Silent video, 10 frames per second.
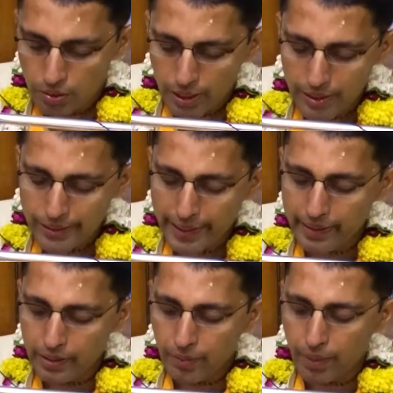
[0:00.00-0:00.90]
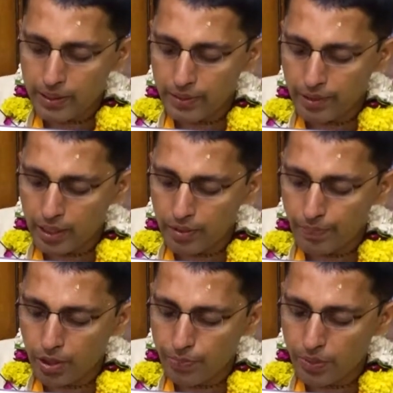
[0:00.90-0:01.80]
Thus end the Bhaktivedanta
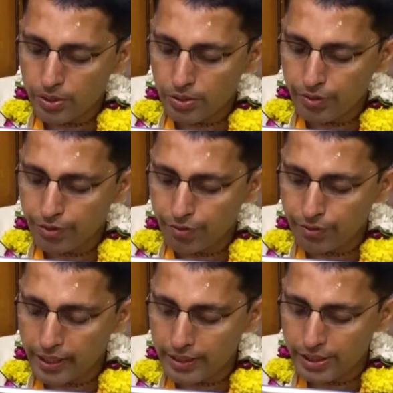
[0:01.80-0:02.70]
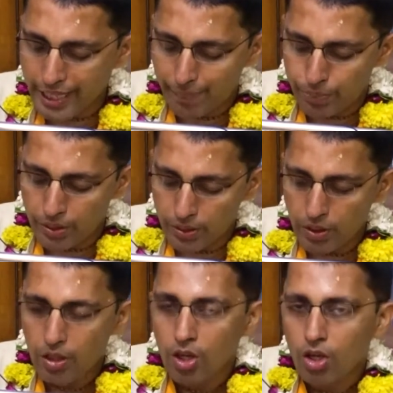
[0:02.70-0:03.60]
purports of the 15th chapter
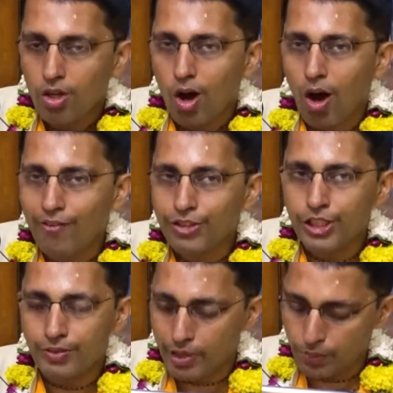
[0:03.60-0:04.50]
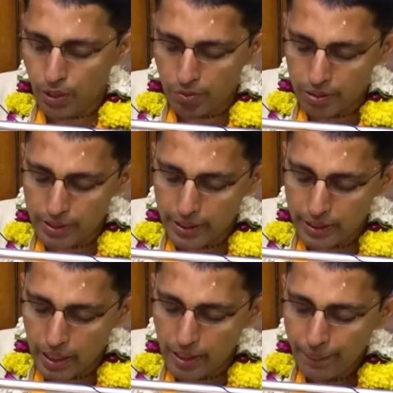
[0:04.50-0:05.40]
of Srimad Bhagavad
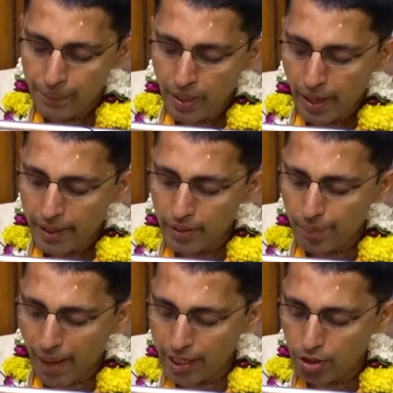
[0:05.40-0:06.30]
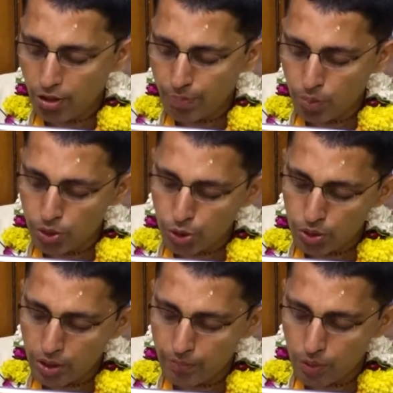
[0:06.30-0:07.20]
Gita in the matter of
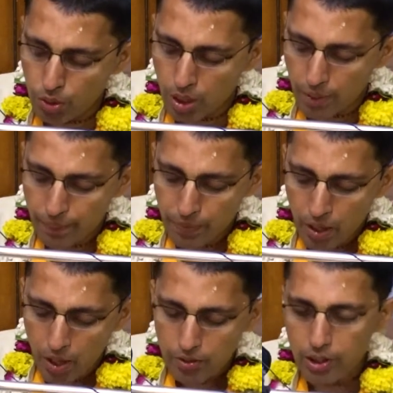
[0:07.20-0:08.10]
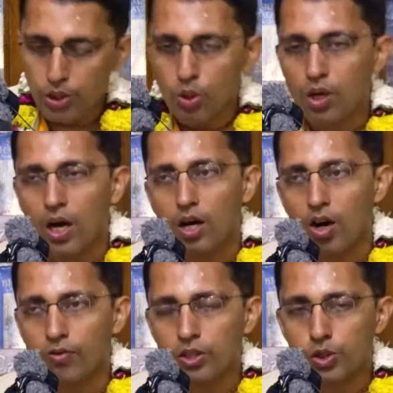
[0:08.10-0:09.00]
Purushottam Yoga, the Yoga
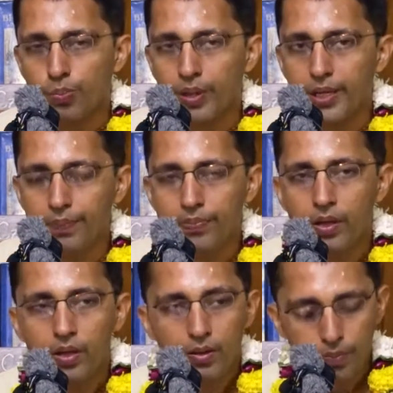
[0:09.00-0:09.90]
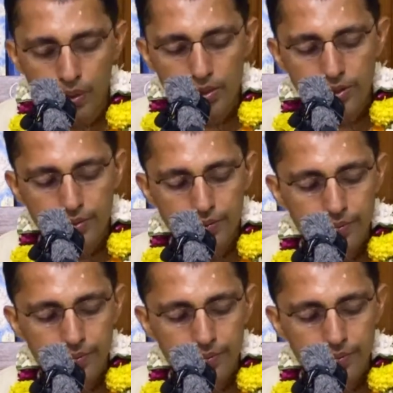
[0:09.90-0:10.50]
of the Supreme Person.